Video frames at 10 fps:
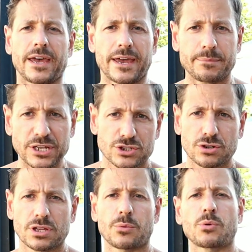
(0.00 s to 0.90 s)
and make
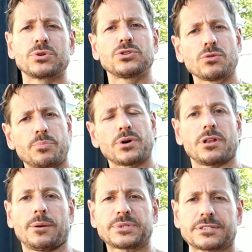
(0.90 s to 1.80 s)
sure that when we're doing
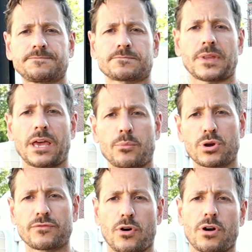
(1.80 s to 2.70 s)
pull-ups and
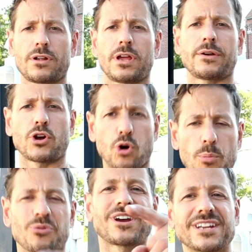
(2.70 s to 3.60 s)
we're
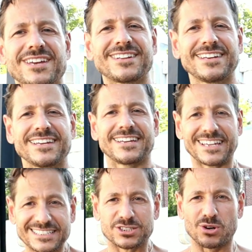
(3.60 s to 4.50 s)
incorporating it
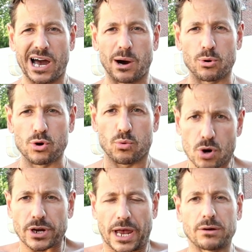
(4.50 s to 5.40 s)
into our
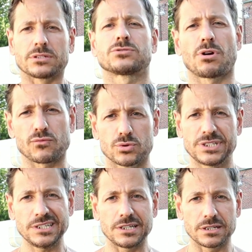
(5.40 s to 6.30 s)
workout, into our
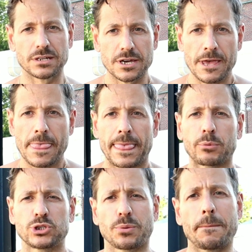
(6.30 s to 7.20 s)
routine,
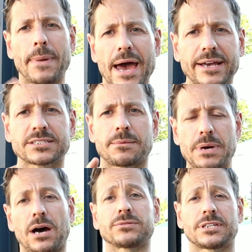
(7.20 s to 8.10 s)
that we're doing max
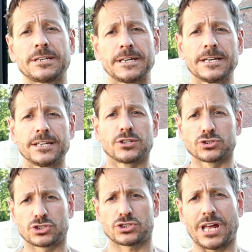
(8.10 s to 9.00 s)
amount.
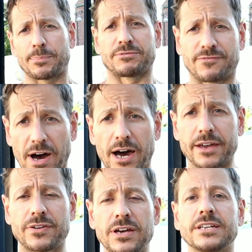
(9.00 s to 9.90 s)
Don't just stop at
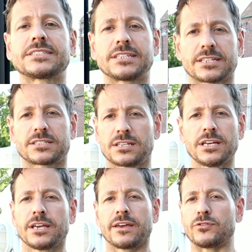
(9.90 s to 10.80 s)
5, 6.
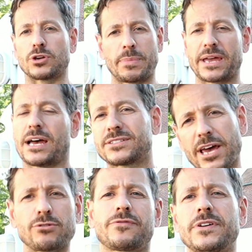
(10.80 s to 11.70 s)
If you can bang out 10